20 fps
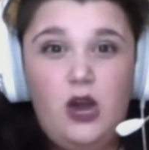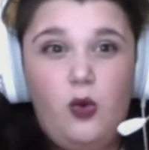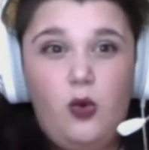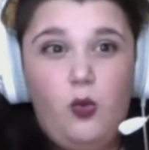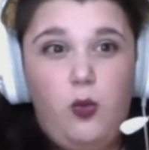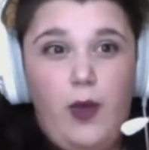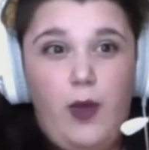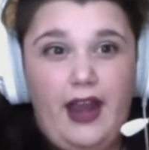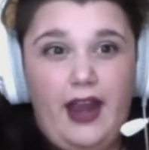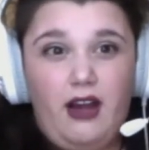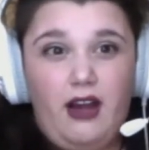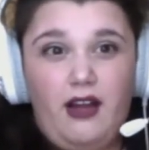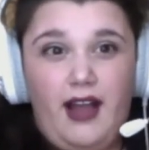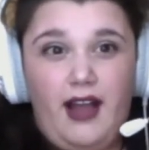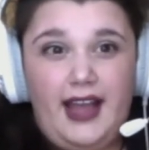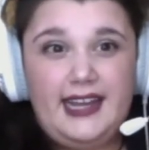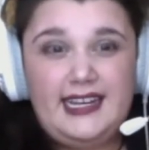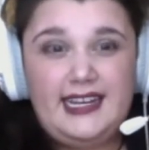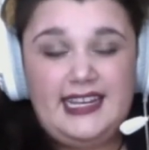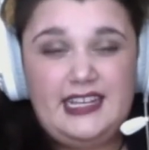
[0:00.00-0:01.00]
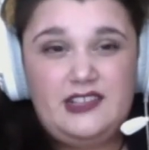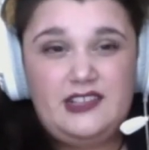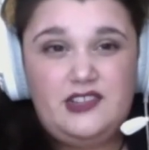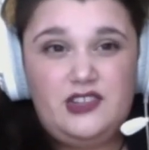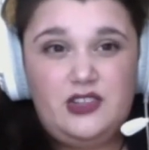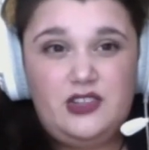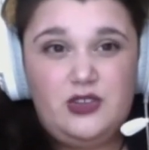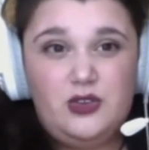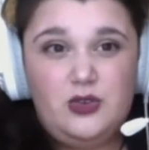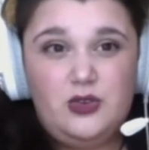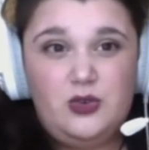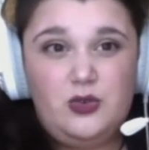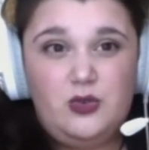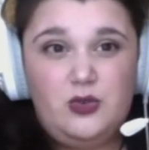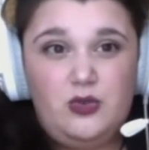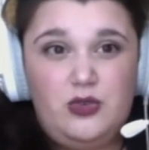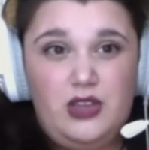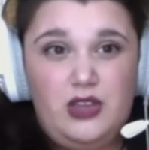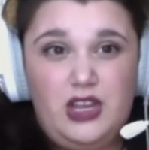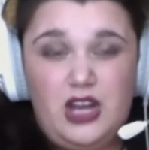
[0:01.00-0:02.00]
where I need
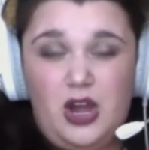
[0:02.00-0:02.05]
to,